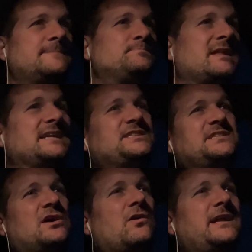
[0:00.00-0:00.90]
and she had
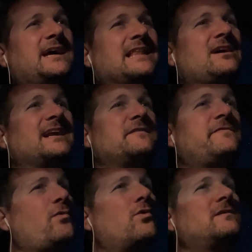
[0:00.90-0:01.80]
already allotted
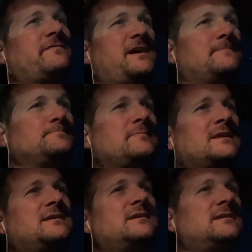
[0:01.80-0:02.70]
4 of them.
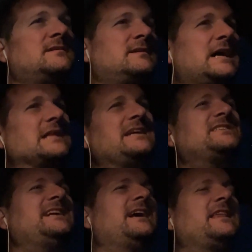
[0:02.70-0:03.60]
I think
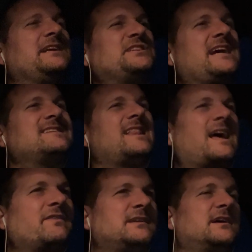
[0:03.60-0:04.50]
she has
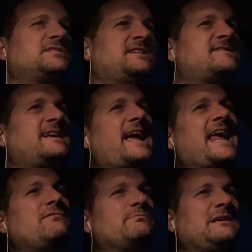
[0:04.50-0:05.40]
11, because she said
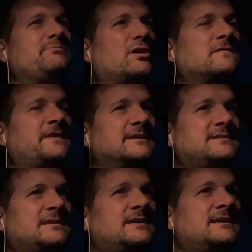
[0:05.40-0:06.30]
8 would be perfect.
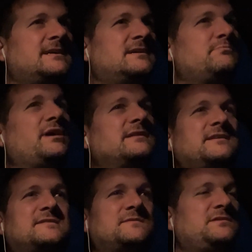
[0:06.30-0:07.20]
But
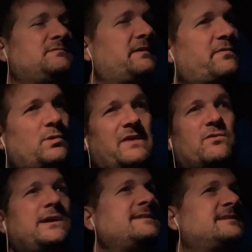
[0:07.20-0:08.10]
this, for whatever
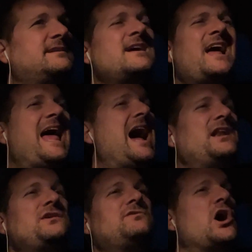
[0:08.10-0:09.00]
reason, how do
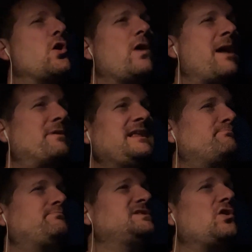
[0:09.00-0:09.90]
you know how many
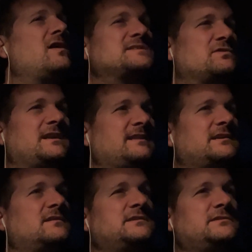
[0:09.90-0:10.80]
dogs are in a
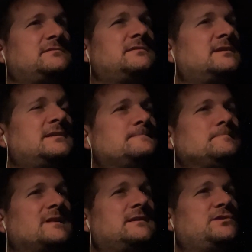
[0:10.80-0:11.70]
litter, dude?
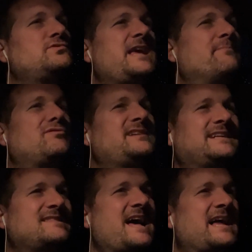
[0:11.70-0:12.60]
You can't
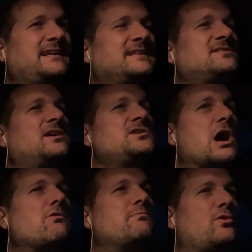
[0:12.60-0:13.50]
predict that. It's
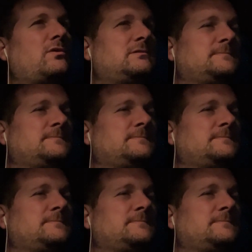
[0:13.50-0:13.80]
unknowable.